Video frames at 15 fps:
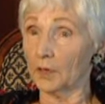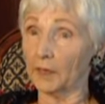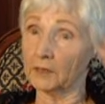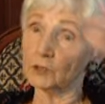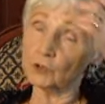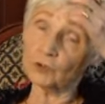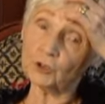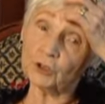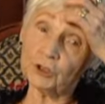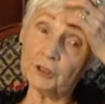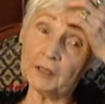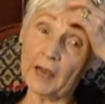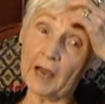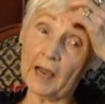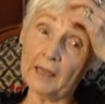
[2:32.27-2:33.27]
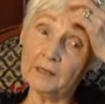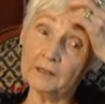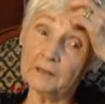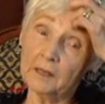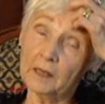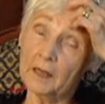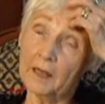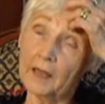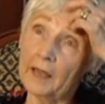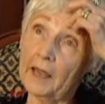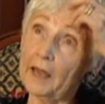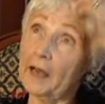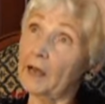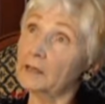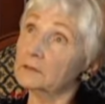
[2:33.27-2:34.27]
And so she died,
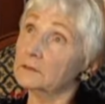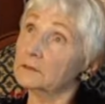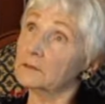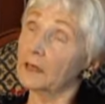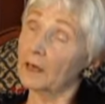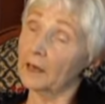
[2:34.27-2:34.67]
and...